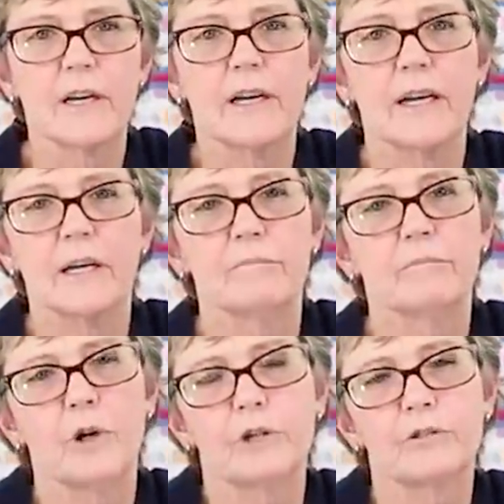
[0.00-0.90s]
uh,
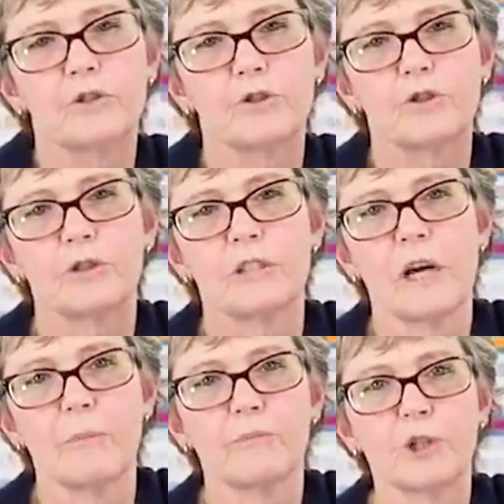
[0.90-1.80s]
or
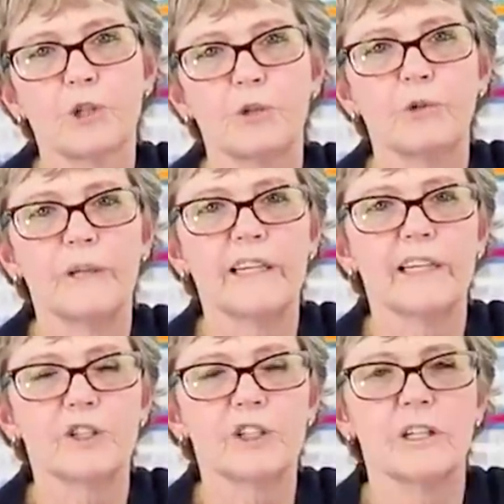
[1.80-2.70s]
double two
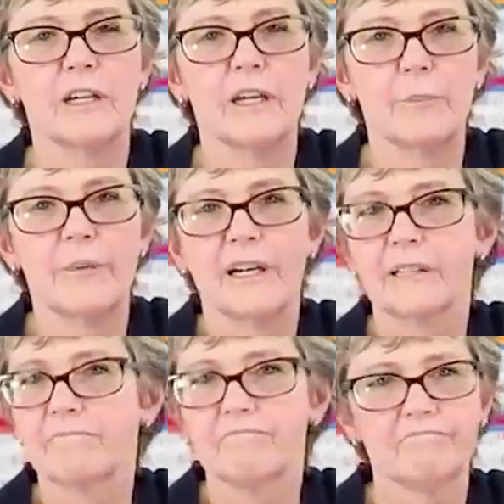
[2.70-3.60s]
each,
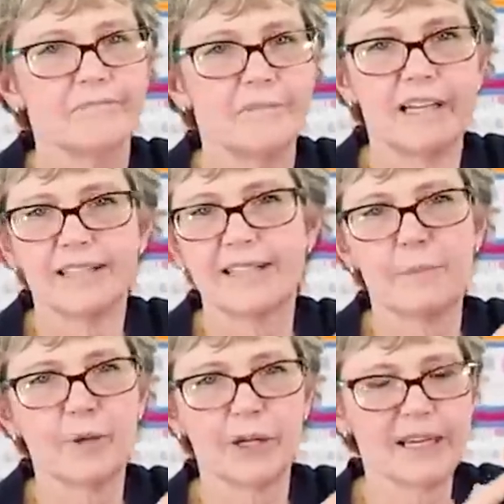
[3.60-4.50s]
but
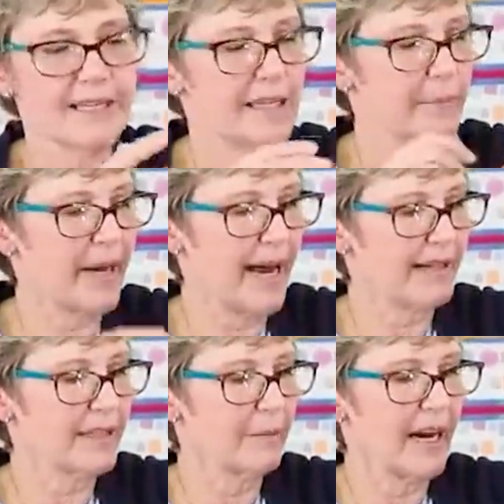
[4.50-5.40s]
simple, easy
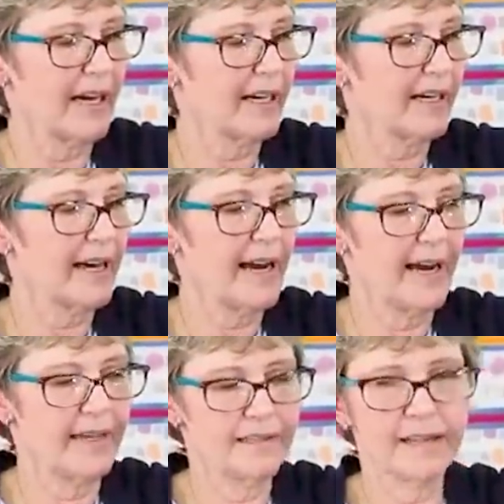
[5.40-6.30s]
bag to make.
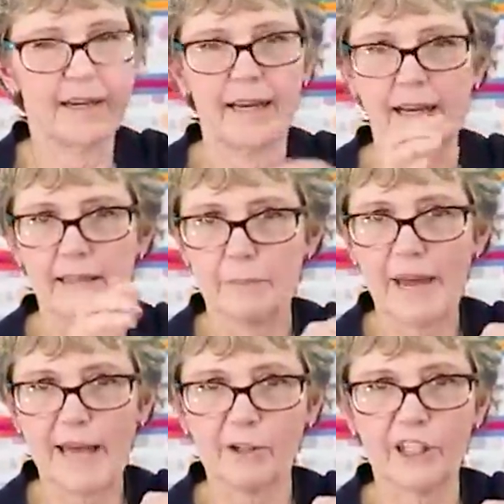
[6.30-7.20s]
And the pattern